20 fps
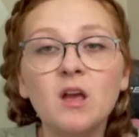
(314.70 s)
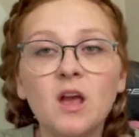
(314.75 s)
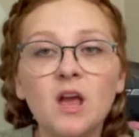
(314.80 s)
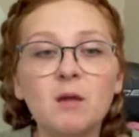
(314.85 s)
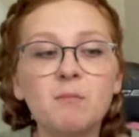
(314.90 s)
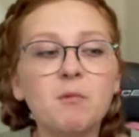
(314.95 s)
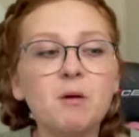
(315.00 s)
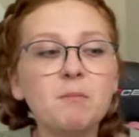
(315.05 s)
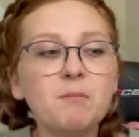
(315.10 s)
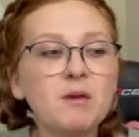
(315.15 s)

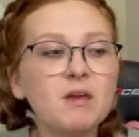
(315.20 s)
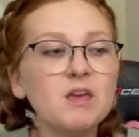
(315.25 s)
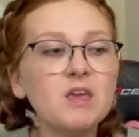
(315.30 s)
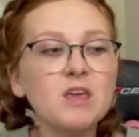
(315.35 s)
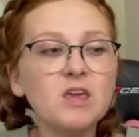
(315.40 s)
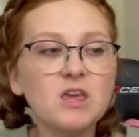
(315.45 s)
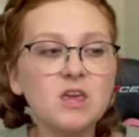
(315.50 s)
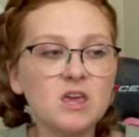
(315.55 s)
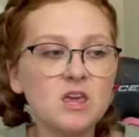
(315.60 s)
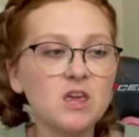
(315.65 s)
And my big
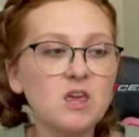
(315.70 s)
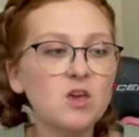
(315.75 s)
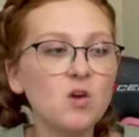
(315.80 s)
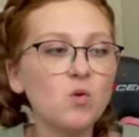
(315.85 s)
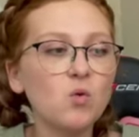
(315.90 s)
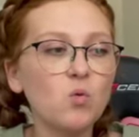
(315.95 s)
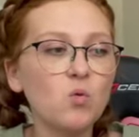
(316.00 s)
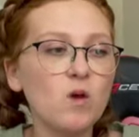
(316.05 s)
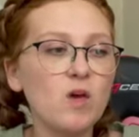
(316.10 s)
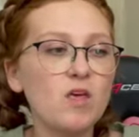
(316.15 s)
key
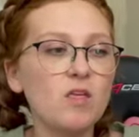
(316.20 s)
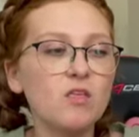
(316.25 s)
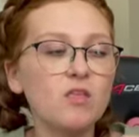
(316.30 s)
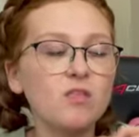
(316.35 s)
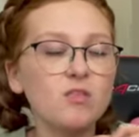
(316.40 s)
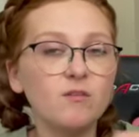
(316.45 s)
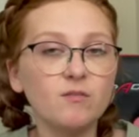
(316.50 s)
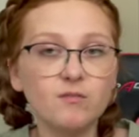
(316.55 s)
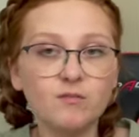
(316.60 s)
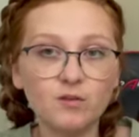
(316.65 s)
with
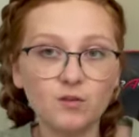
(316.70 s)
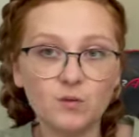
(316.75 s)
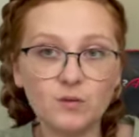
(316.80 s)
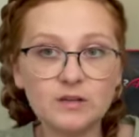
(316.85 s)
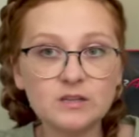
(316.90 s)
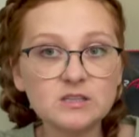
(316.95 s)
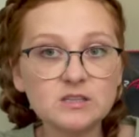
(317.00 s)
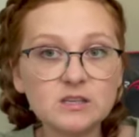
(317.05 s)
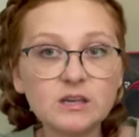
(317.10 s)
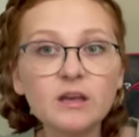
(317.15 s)
the
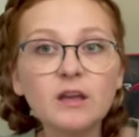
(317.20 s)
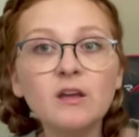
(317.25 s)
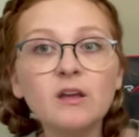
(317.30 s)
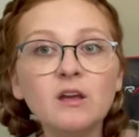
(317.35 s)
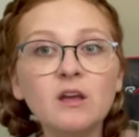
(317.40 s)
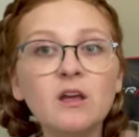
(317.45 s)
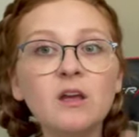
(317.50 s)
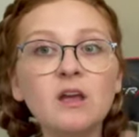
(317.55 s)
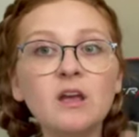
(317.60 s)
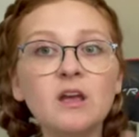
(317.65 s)
fluency
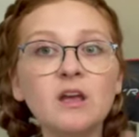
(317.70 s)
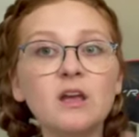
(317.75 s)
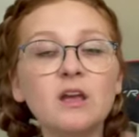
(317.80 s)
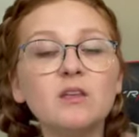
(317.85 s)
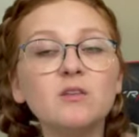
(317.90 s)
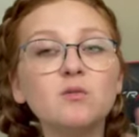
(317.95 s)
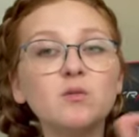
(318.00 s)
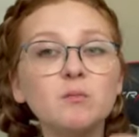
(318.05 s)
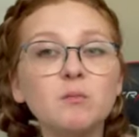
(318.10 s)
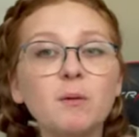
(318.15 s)

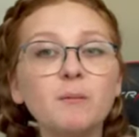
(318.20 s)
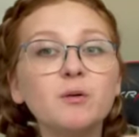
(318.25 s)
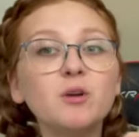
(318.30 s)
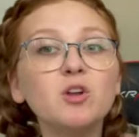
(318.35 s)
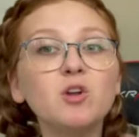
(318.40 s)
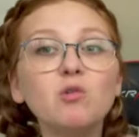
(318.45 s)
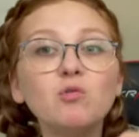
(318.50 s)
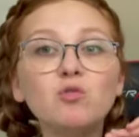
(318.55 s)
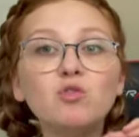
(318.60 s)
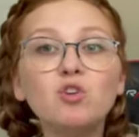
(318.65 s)
is remember
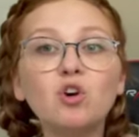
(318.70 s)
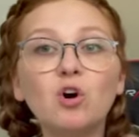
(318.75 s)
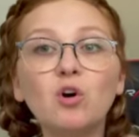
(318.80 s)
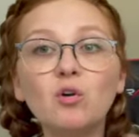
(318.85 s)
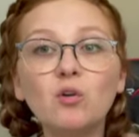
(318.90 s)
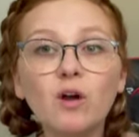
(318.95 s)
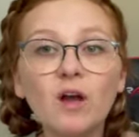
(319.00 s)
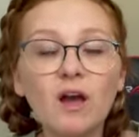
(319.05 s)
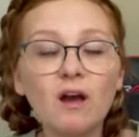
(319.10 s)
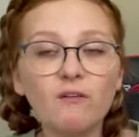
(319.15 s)
you
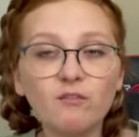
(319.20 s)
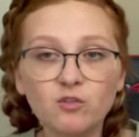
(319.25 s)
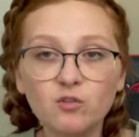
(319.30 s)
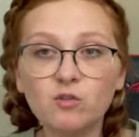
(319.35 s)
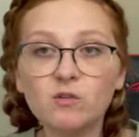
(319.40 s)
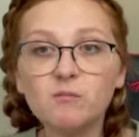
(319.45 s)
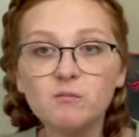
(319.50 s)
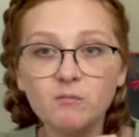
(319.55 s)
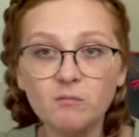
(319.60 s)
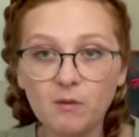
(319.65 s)
don't have to
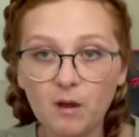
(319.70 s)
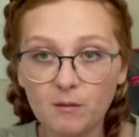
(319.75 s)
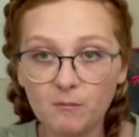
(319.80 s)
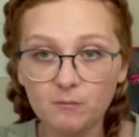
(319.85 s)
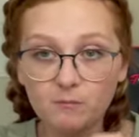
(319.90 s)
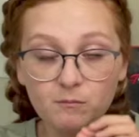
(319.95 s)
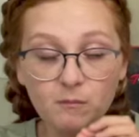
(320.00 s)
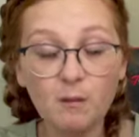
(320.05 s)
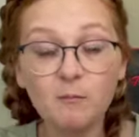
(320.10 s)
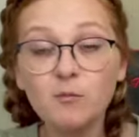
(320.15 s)

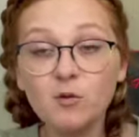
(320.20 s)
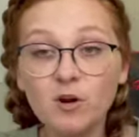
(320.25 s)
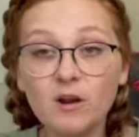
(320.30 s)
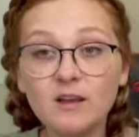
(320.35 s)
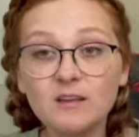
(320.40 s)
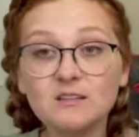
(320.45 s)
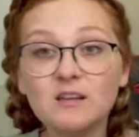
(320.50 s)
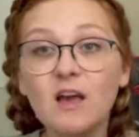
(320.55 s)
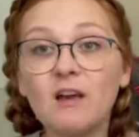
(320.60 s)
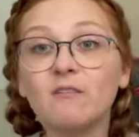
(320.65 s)

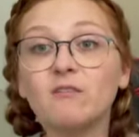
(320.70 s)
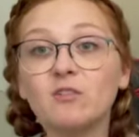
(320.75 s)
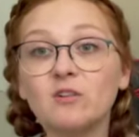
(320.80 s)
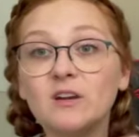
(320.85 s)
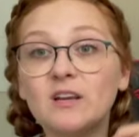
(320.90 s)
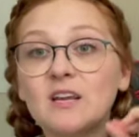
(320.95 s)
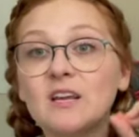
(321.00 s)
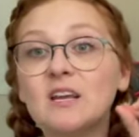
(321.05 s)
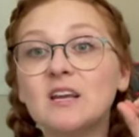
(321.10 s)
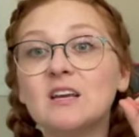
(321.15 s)
memorize
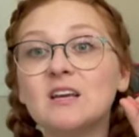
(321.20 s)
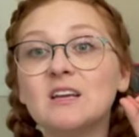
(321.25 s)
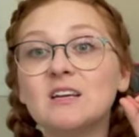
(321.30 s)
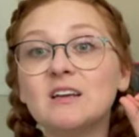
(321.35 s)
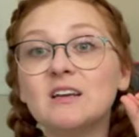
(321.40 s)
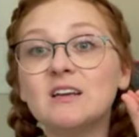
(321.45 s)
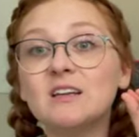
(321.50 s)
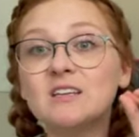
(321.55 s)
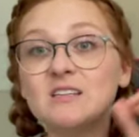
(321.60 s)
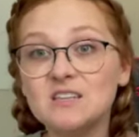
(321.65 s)
every
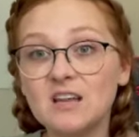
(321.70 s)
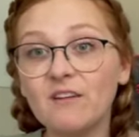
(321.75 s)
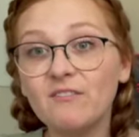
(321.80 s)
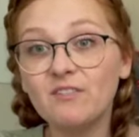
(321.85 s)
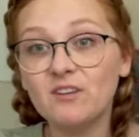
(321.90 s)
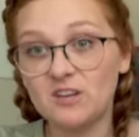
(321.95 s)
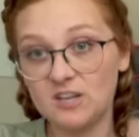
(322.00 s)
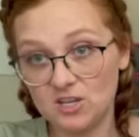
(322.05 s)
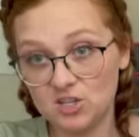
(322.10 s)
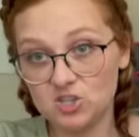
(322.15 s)

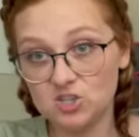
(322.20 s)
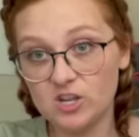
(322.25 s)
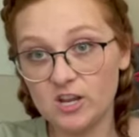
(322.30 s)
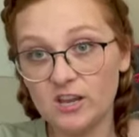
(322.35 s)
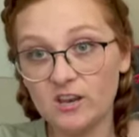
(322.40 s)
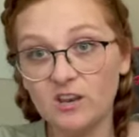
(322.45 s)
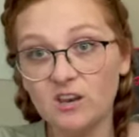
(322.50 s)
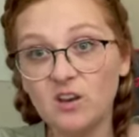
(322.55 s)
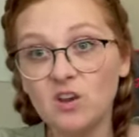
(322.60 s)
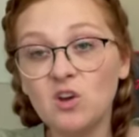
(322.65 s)

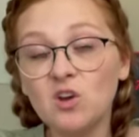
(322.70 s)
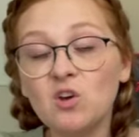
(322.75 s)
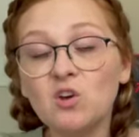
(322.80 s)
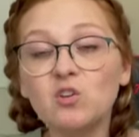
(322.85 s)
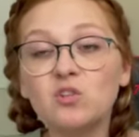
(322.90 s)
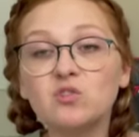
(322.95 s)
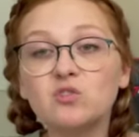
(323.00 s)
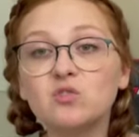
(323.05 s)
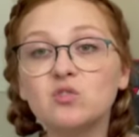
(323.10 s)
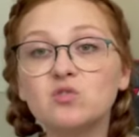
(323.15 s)
definition.
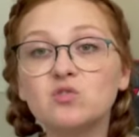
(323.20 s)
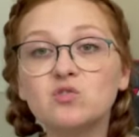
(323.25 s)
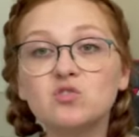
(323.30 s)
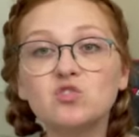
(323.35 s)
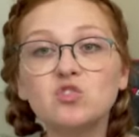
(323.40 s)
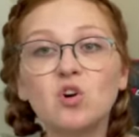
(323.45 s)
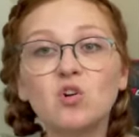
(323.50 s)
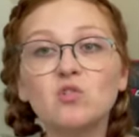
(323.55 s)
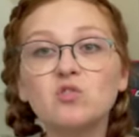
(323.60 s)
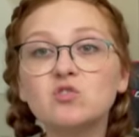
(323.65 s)
So
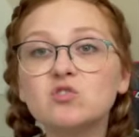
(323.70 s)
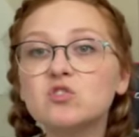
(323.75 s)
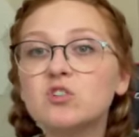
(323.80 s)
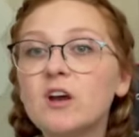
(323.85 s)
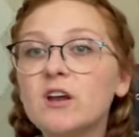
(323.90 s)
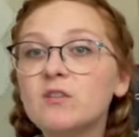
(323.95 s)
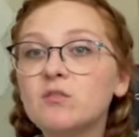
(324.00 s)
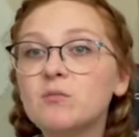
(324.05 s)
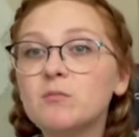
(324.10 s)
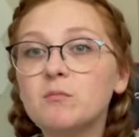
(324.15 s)
don't
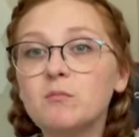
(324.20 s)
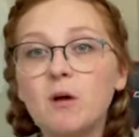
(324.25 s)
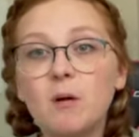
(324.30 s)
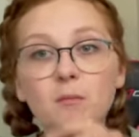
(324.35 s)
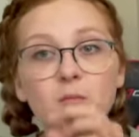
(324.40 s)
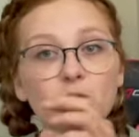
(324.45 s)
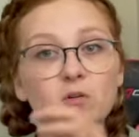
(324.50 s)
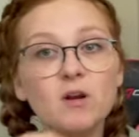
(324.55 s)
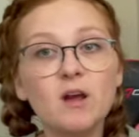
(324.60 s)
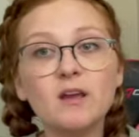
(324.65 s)
try to
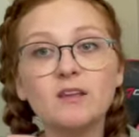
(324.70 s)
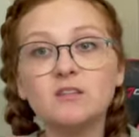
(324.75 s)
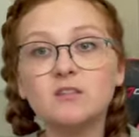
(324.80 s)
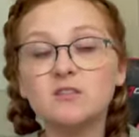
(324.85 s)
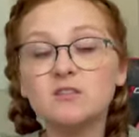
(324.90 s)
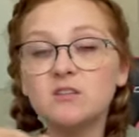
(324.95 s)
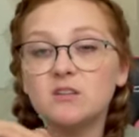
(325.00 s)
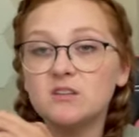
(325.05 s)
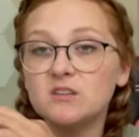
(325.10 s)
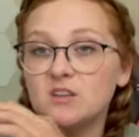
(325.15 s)

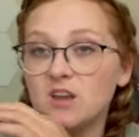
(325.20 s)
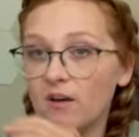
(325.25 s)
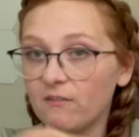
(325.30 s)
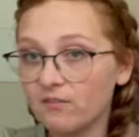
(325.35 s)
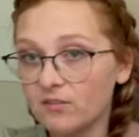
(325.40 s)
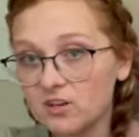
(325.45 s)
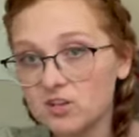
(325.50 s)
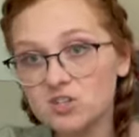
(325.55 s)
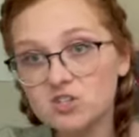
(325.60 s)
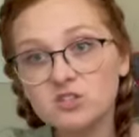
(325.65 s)
memorize the
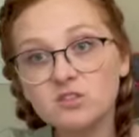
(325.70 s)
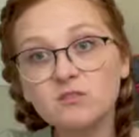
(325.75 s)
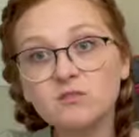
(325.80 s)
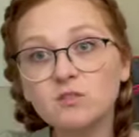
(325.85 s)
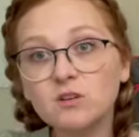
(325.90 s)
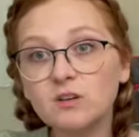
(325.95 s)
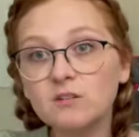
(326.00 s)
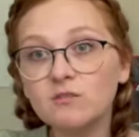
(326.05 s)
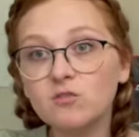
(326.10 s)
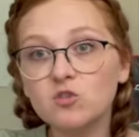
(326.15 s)
definition of
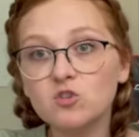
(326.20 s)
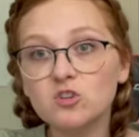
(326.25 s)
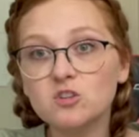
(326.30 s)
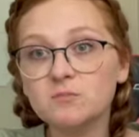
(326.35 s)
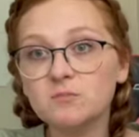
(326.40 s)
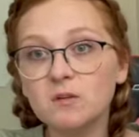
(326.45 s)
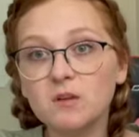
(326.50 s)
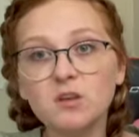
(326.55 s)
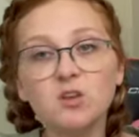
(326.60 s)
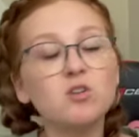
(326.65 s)

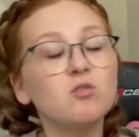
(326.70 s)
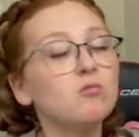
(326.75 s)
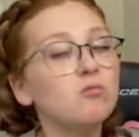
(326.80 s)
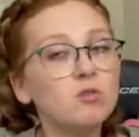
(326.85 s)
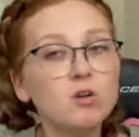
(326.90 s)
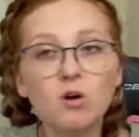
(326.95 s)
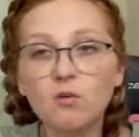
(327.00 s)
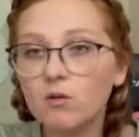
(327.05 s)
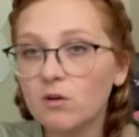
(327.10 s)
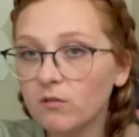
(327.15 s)
reinforcement. You
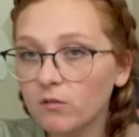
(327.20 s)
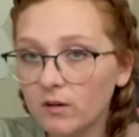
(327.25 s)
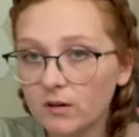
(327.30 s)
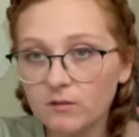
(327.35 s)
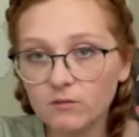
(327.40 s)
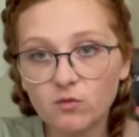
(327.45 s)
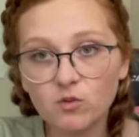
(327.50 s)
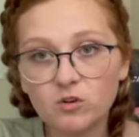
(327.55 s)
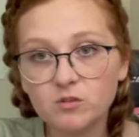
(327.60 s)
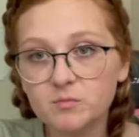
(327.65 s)
know what
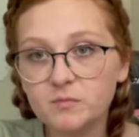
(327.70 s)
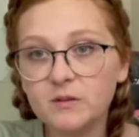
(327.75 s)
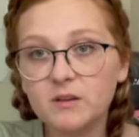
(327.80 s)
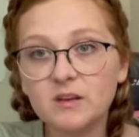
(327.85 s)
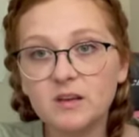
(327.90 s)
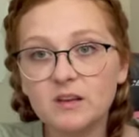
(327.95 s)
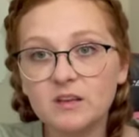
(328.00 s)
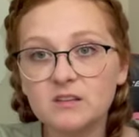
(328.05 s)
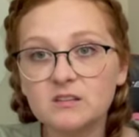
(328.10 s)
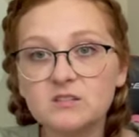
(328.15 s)
reinforcement
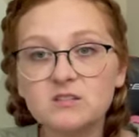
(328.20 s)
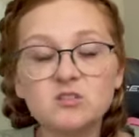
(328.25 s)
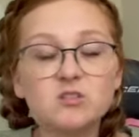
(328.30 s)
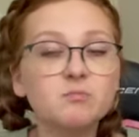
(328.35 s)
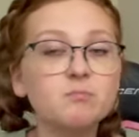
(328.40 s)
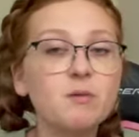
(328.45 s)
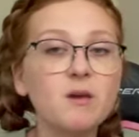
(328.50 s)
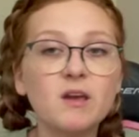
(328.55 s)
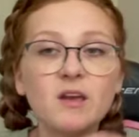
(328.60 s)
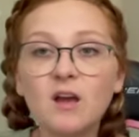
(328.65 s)
is.
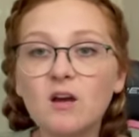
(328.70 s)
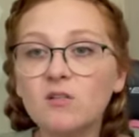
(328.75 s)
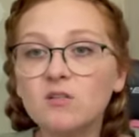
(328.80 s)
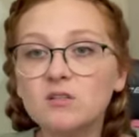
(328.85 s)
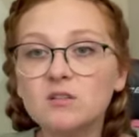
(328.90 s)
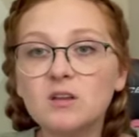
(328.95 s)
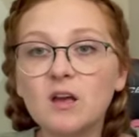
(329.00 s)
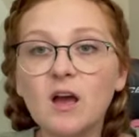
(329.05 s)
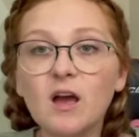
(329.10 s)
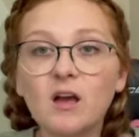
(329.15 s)
Just pick
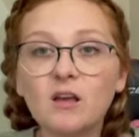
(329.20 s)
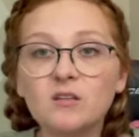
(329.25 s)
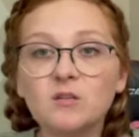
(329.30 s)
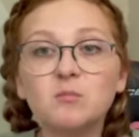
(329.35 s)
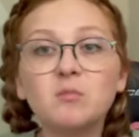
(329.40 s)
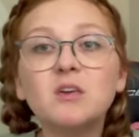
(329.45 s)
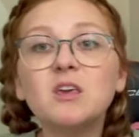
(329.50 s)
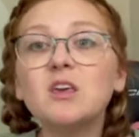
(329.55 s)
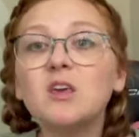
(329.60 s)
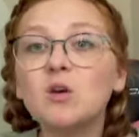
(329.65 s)
out
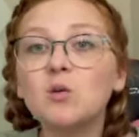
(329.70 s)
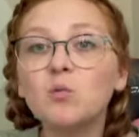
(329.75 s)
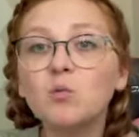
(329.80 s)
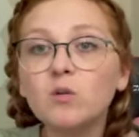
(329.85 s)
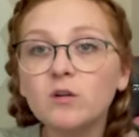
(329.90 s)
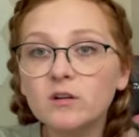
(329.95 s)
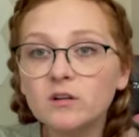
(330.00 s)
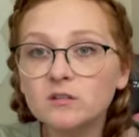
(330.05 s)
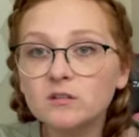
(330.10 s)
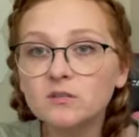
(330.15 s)
some
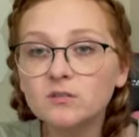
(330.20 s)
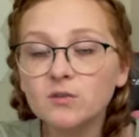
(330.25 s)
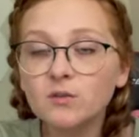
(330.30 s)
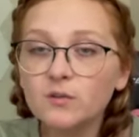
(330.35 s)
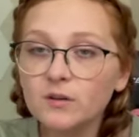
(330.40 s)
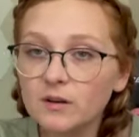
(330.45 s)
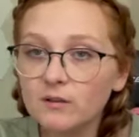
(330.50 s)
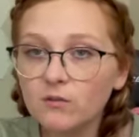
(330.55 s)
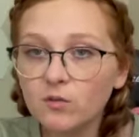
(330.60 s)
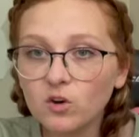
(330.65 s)
keywords for
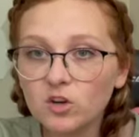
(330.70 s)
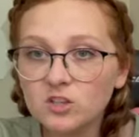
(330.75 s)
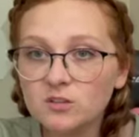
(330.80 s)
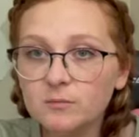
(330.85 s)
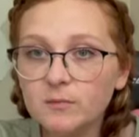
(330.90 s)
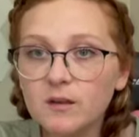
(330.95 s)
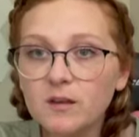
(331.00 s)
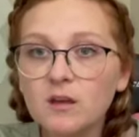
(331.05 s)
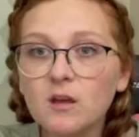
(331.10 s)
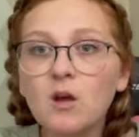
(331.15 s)

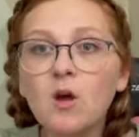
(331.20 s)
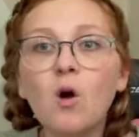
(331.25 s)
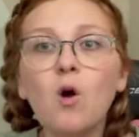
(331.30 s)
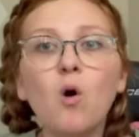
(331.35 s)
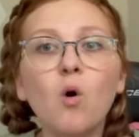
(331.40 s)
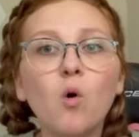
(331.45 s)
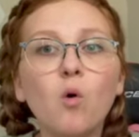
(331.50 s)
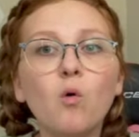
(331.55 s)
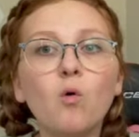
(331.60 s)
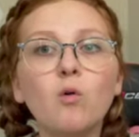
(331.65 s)
reinforcement,
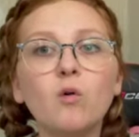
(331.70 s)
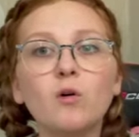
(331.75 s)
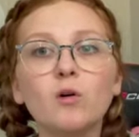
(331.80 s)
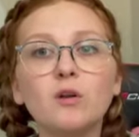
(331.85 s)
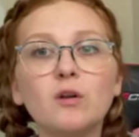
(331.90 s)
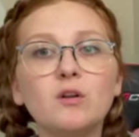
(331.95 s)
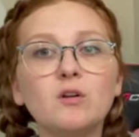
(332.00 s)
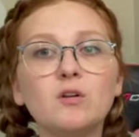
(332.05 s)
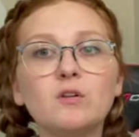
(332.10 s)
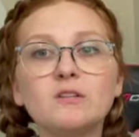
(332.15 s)
or,
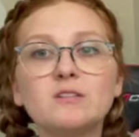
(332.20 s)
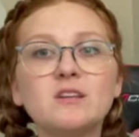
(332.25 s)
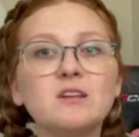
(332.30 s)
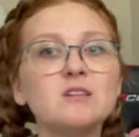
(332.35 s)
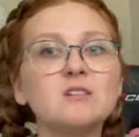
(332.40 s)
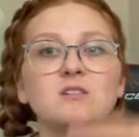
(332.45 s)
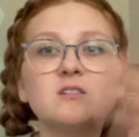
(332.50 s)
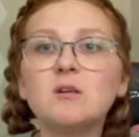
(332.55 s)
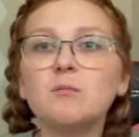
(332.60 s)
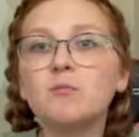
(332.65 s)
let's say
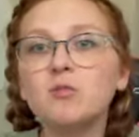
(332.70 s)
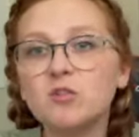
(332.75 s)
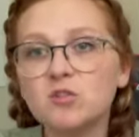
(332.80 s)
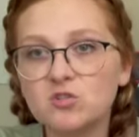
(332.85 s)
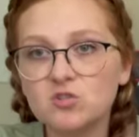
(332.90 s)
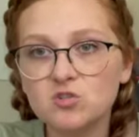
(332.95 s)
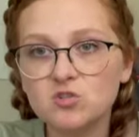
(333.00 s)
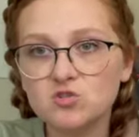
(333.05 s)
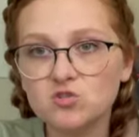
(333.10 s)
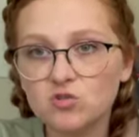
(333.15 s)
stimulus
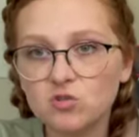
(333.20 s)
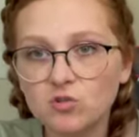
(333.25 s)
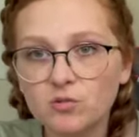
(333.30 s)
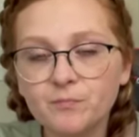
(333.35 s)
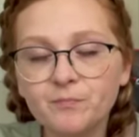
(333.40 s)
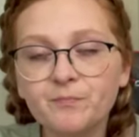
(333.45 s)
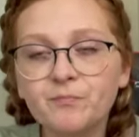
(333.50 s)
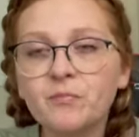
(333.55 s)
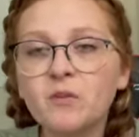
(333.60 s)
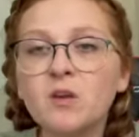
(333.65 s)
control.